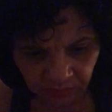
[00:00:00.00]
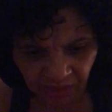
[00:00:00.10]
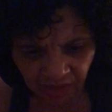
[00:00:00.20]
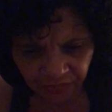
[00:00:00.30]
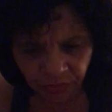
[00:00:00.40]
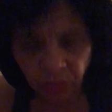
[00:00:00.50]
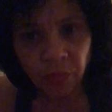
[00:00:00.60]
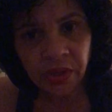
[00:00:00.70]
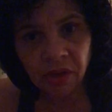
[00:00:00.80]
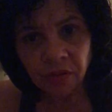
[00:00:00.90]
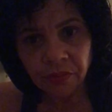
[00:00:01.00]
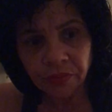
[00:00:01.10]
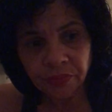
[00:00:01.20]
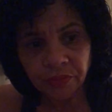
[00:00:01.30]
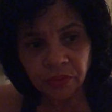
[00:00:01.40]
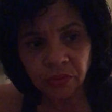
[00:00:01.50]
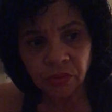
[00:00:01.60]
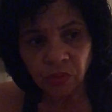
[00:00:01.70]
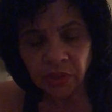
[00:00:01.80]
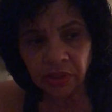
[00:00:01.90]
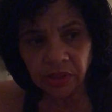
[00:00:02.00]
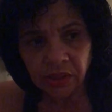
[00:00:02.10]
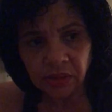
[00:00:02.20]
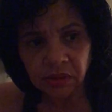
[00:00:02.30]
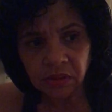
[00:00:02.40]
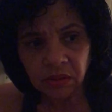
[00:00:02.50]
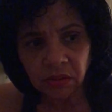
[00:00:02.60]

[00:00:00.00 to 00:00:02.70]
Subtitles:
after a week of doing this,